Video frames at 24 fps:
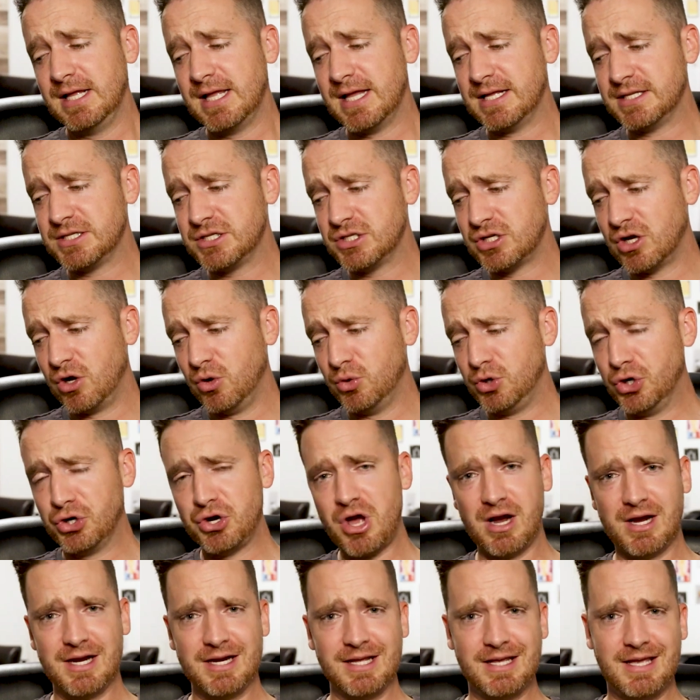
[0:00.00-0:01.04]
And so you're
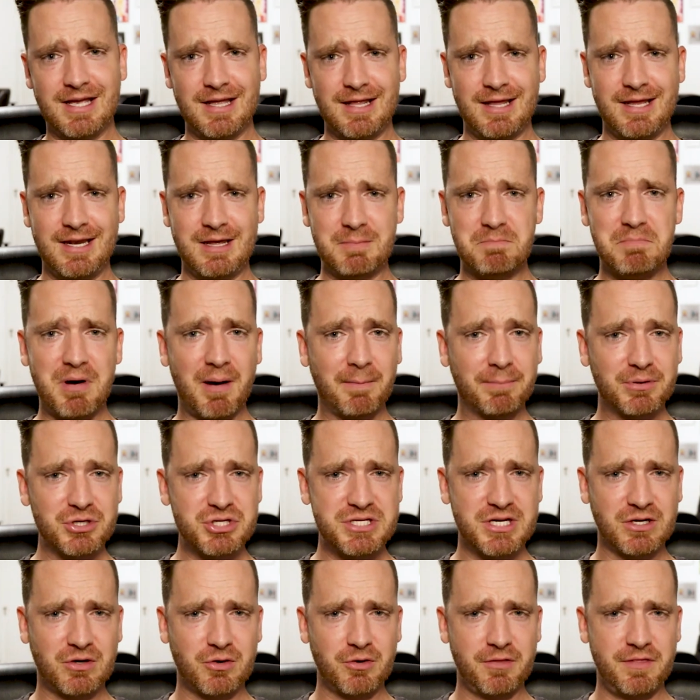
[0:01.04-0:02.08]
not going to get any bumper
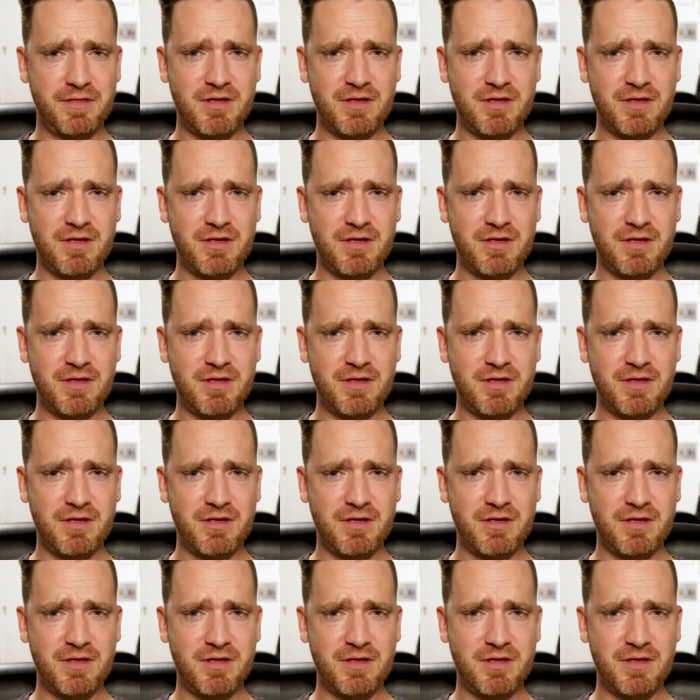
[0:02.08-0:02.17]
sticker